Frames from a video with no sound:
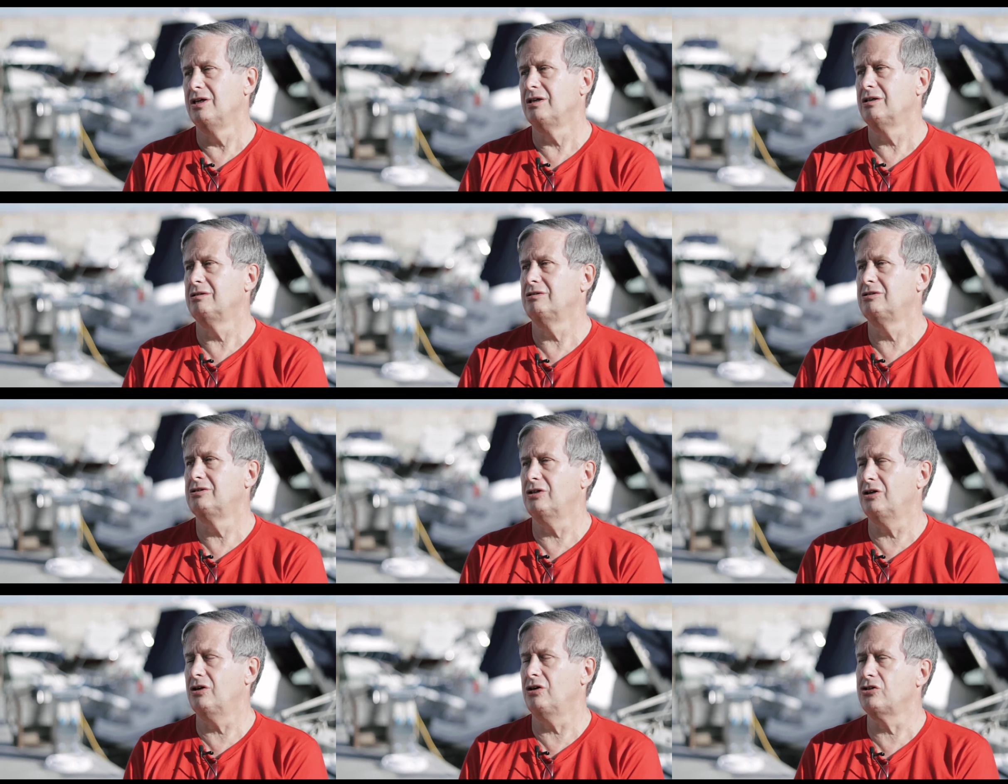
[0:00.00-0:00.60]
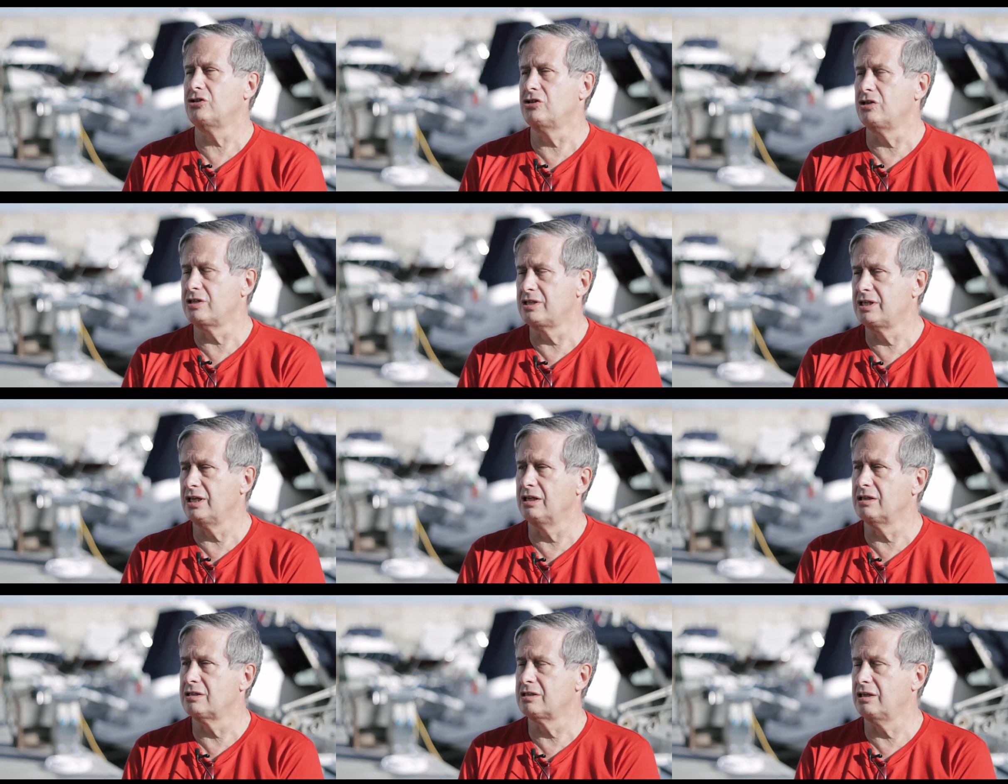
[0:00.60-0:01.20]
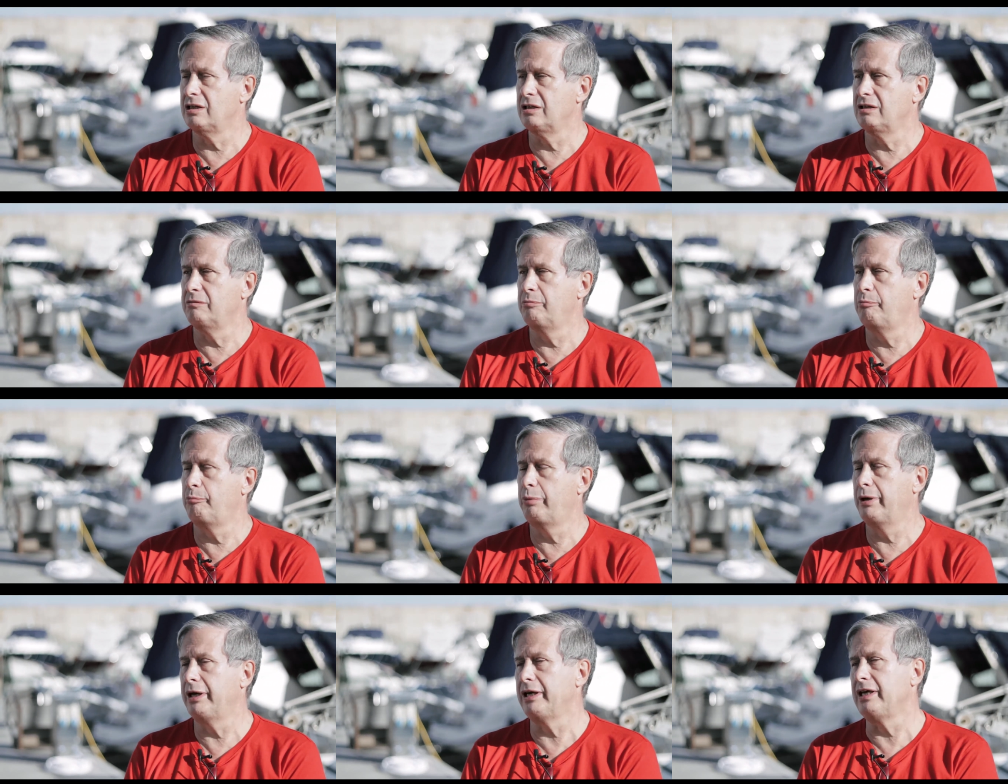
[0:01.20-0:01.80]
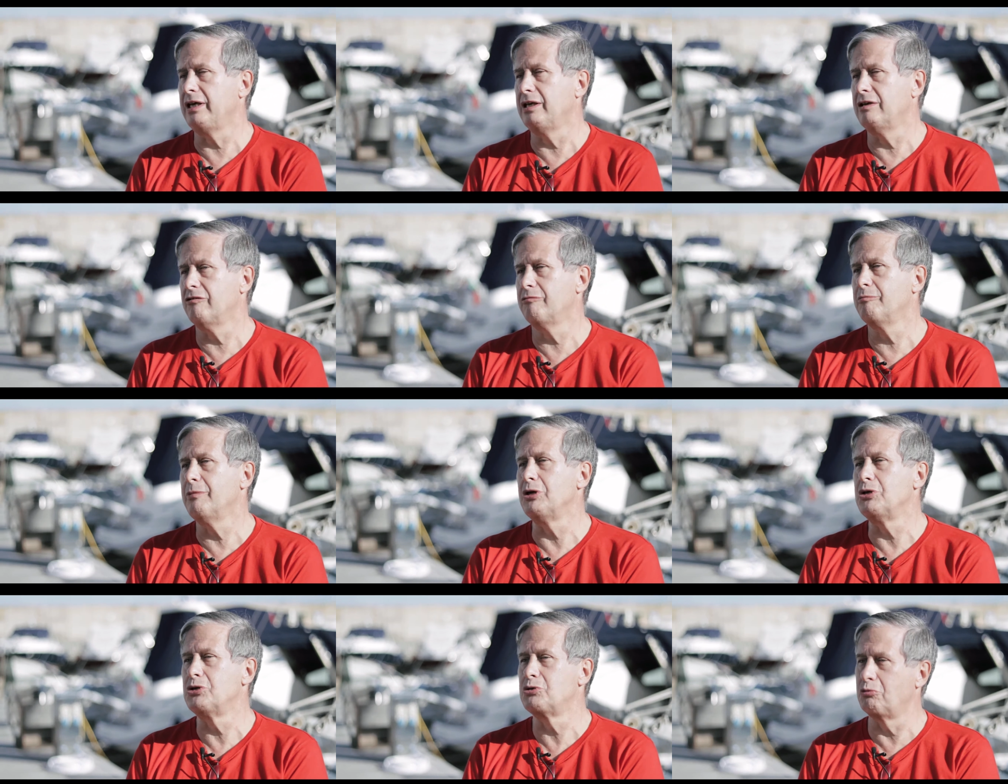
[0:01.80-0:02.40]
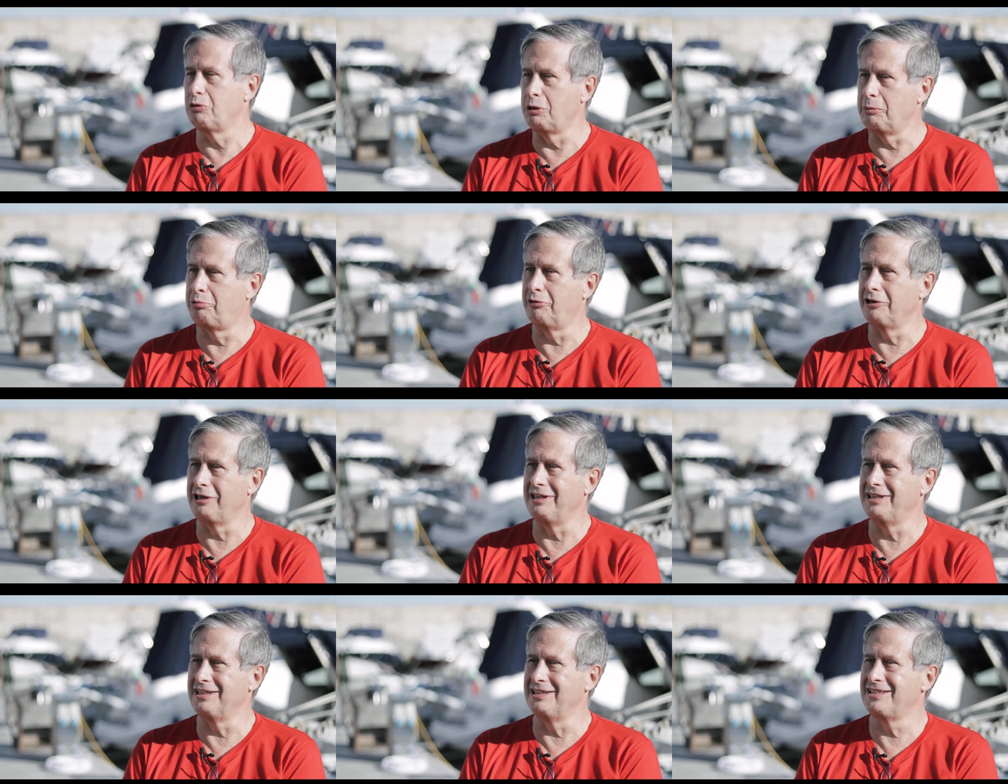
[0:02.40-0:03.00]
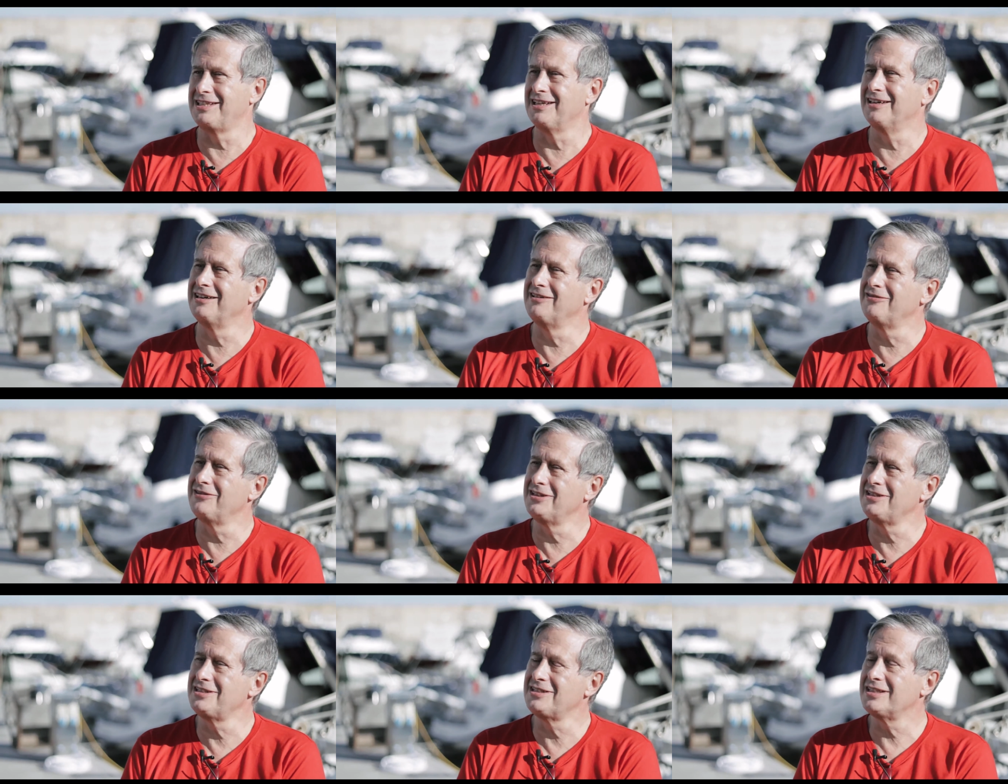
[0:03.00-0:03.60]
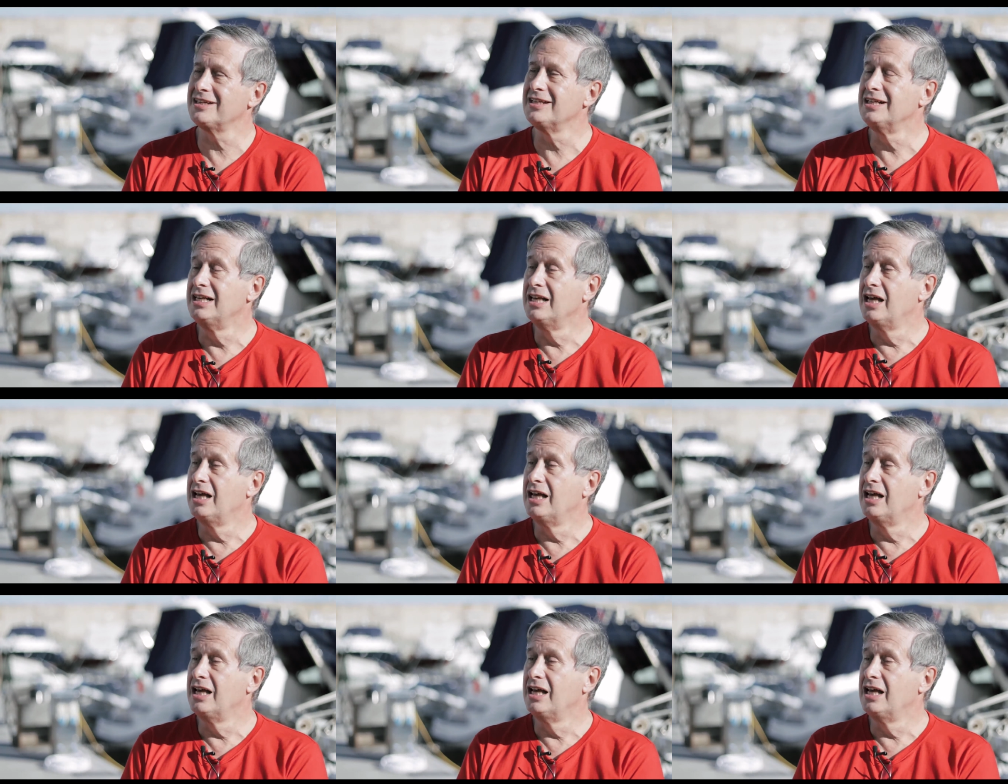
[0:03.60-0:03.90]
because oxygen cells are the pain of most rebreather divers.